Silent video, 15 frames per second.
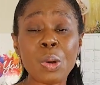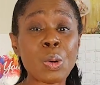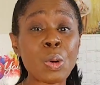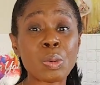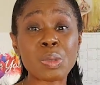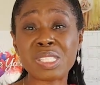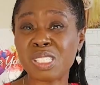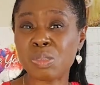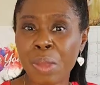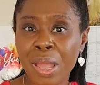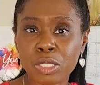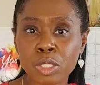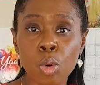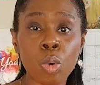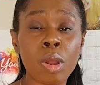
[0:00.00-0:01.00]
or
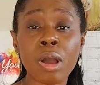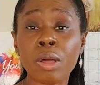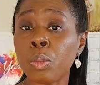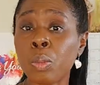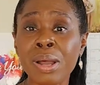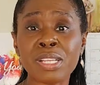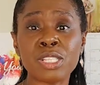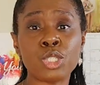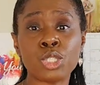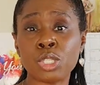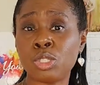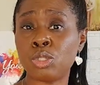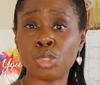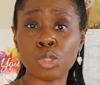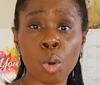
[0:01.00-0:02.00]
respect or otherwise
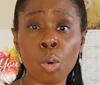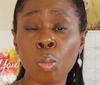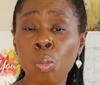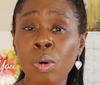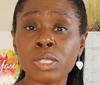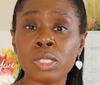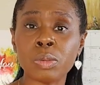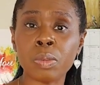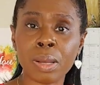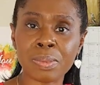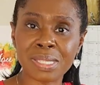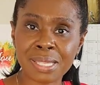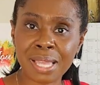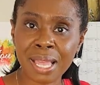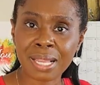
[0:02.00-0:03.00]
just don't want to
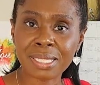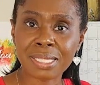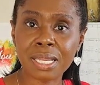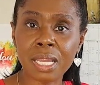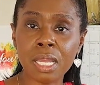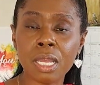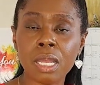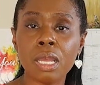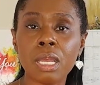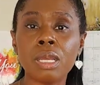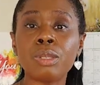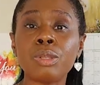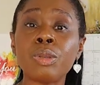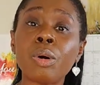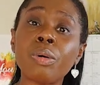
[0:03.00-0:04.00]
upset,
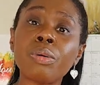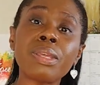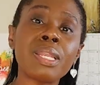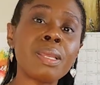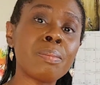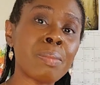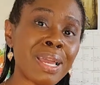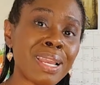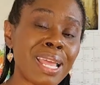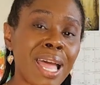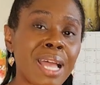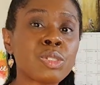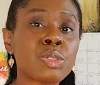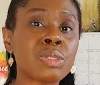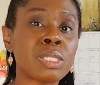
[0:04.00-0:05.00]
know that it might
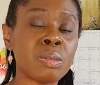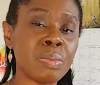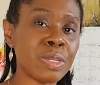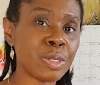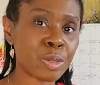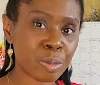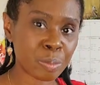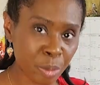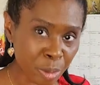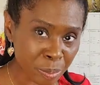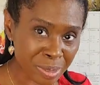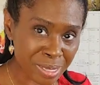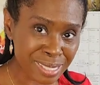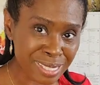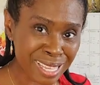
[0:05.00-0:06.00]
actually be your
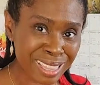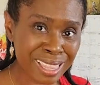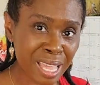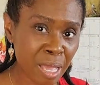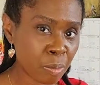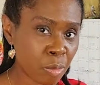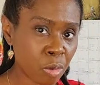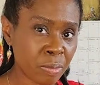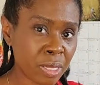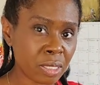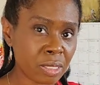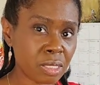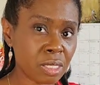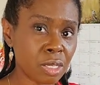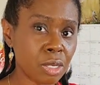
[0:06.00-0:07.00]
purpose in that
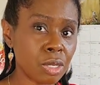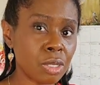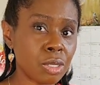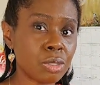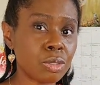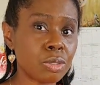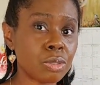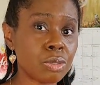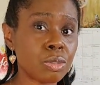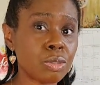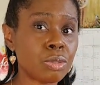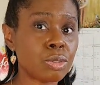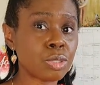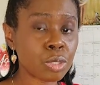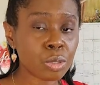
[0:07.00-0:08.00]
moment
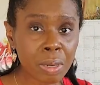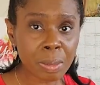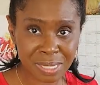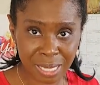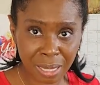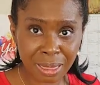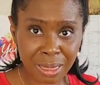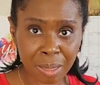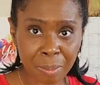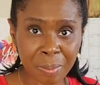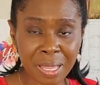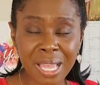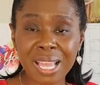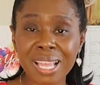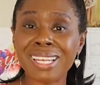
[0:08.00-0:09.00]
to upset them.
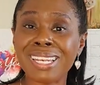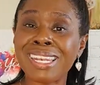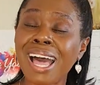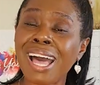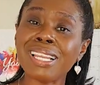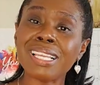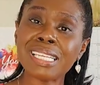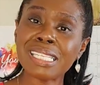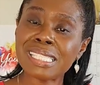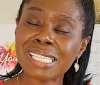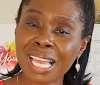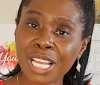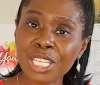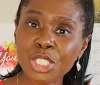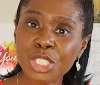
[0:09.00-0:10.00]
Not
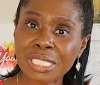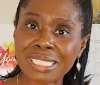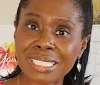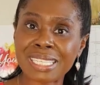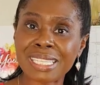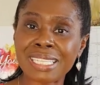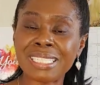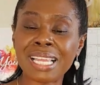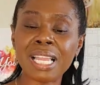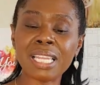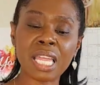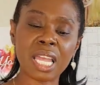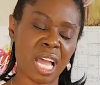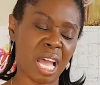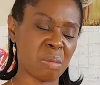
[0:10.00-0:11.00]
intentionally, not
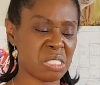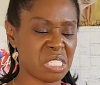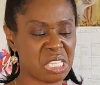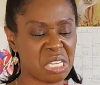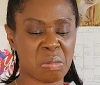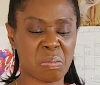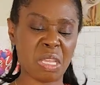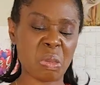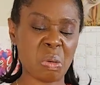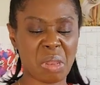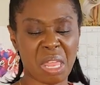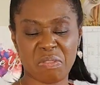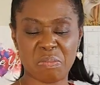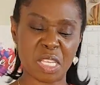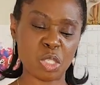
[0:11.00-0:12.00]
like I'm just here to make your
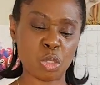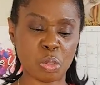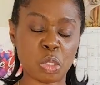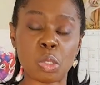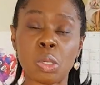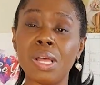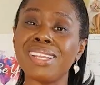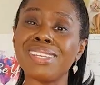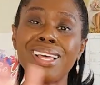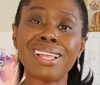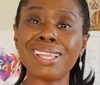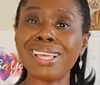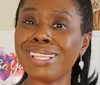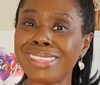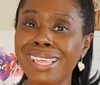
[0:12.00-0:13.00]
life miserable, not
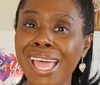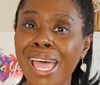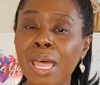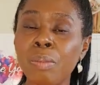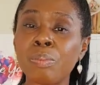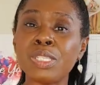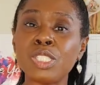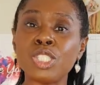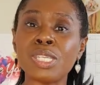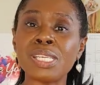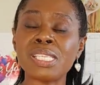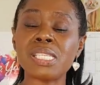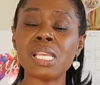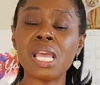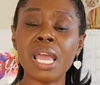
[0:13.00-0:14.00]
like that, but
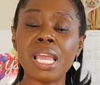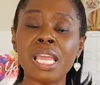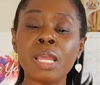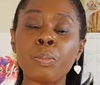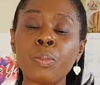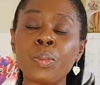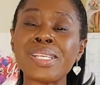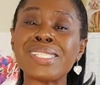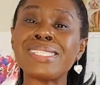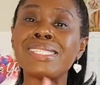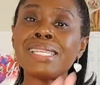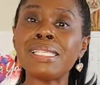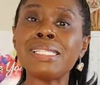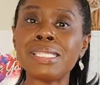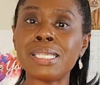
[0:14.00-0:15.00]
just in
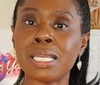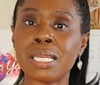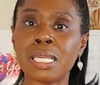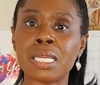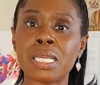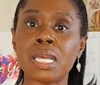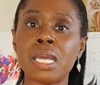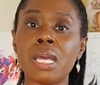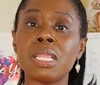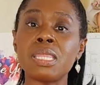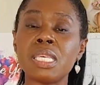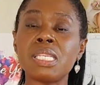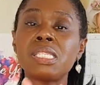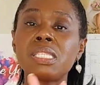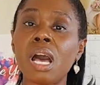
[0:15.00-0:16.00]
presenting
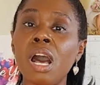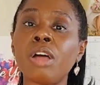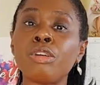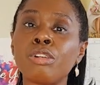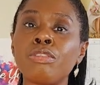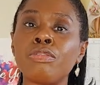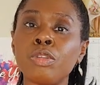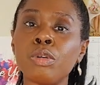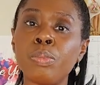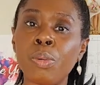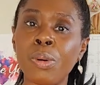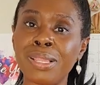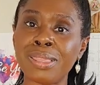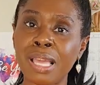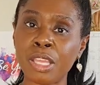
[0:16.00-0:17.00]
this other
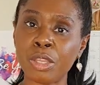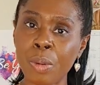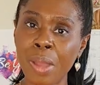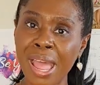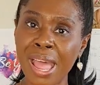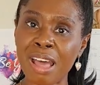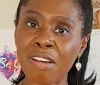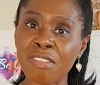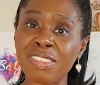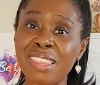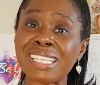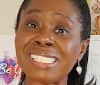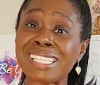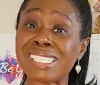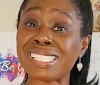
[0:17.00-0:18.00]
viewpoint that you have
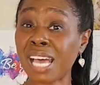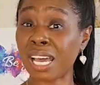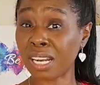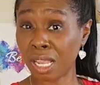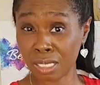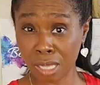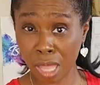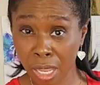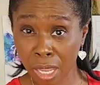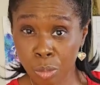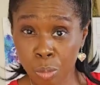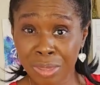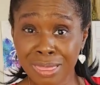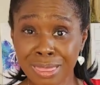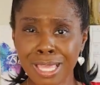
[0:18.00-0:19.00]
that does not align
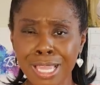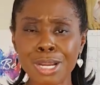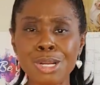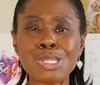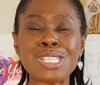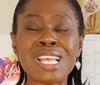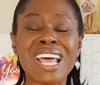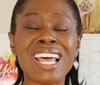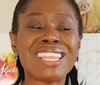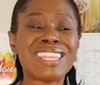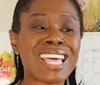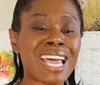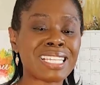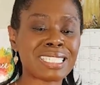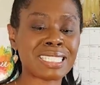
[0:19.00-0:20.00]
with theirs,
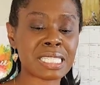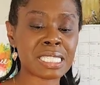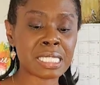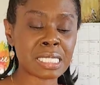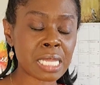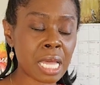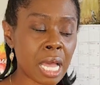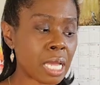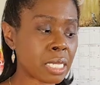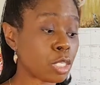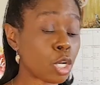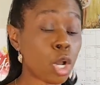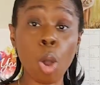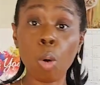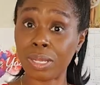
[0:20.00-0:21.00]
that does not
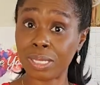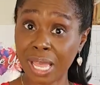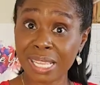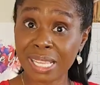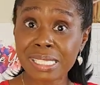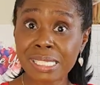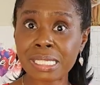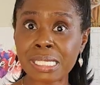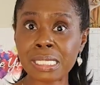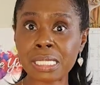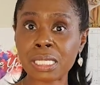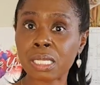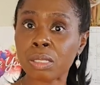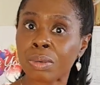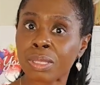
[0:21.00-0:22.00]
coalesce
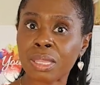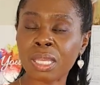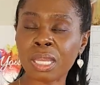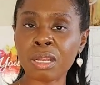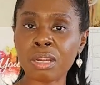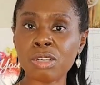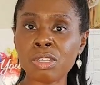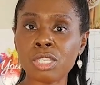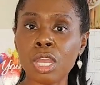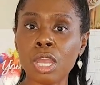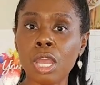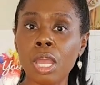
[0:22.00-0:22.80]
easily with theirs,